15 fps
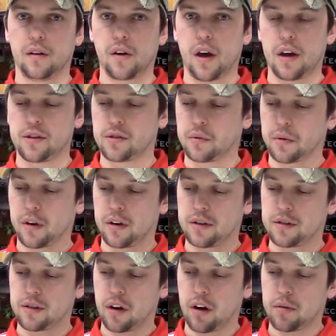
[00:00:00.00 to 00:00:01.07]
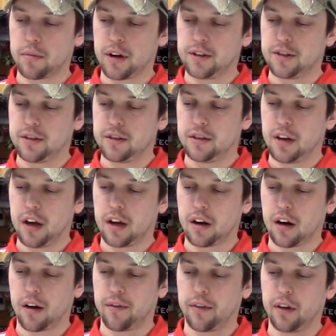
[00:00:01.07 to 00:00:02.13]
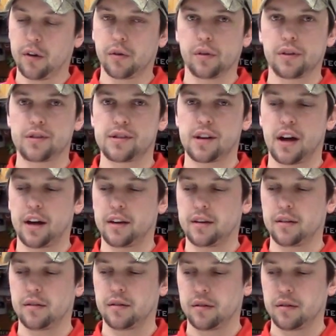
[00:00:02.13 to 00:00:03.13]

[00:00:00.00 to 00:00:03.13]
Okay, so we're going to start by taking off the old sight.